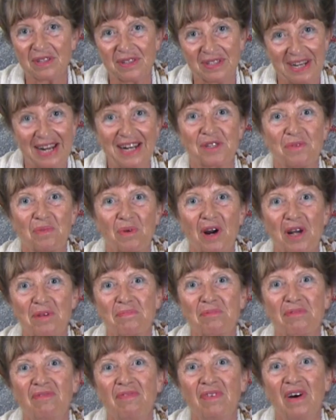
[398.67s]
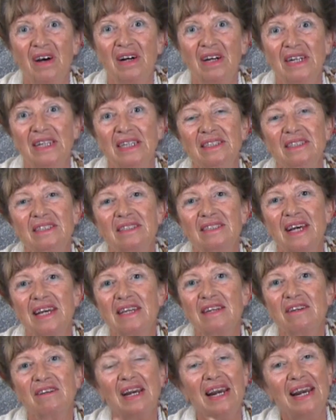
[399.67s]
because that's what I provide,
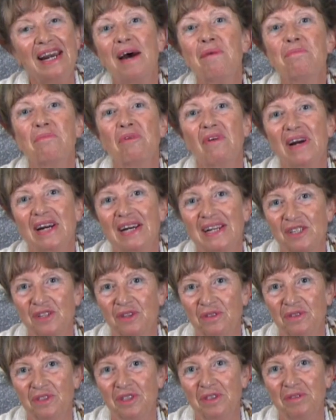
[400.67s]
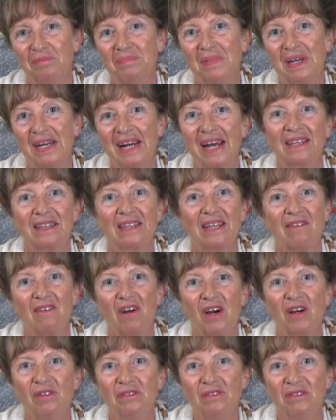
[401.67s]
they could elaborate on them and add their
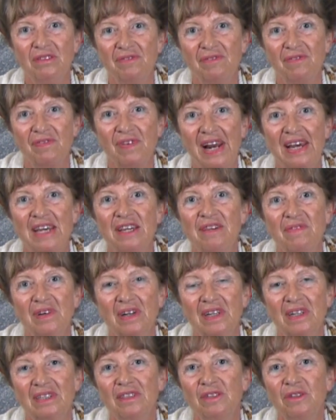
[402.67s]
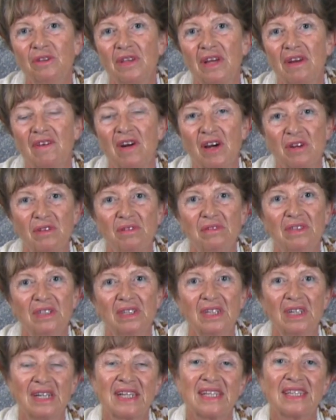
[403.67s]
own flavour or their own